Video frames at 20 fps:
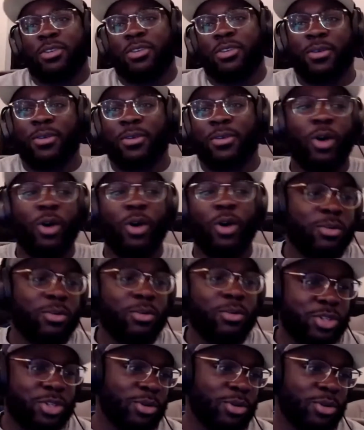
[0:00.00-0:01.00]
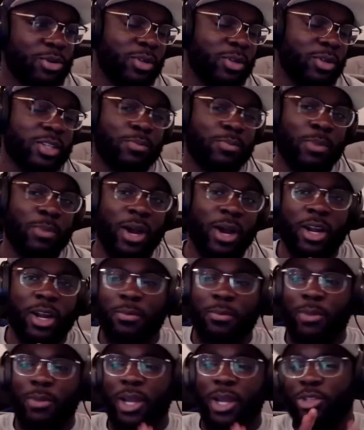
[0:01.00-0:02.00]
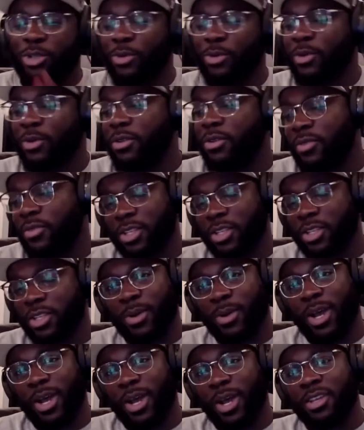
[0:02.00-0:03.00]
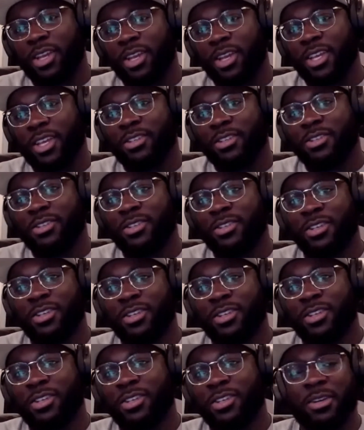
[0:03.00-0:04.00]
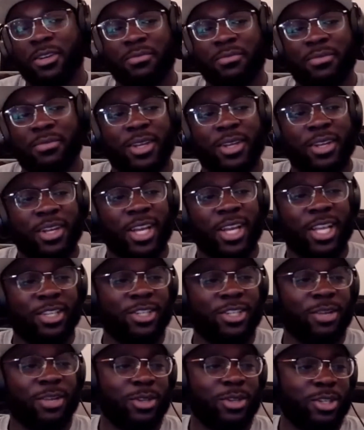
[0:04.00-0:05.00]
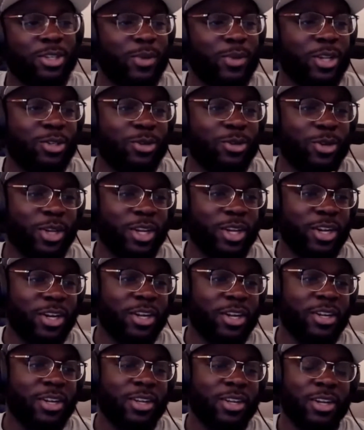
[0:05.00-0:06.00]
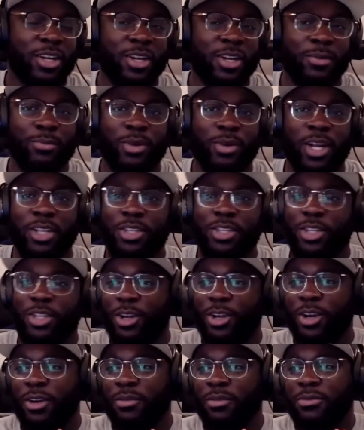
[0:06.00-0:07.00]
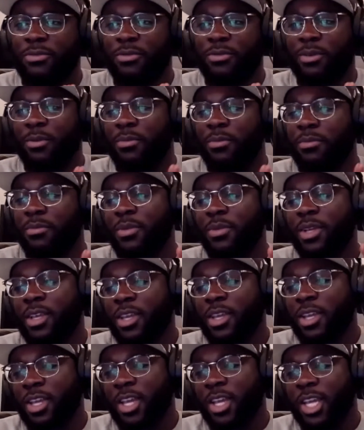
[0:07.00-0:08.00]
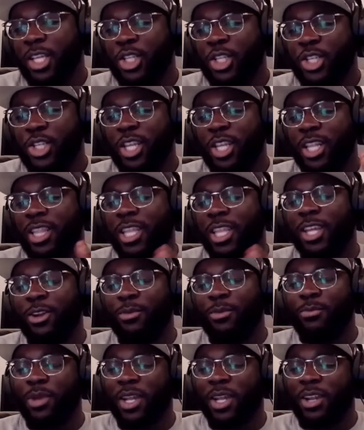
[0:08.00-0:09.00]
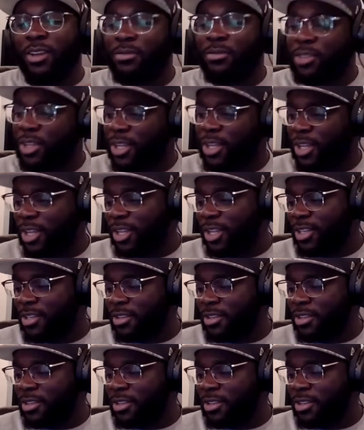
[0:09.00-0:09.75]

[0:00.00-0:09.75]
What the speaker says: Welcome to Inspired by True Events podcast. Got something special here, branching off from just a little bit of the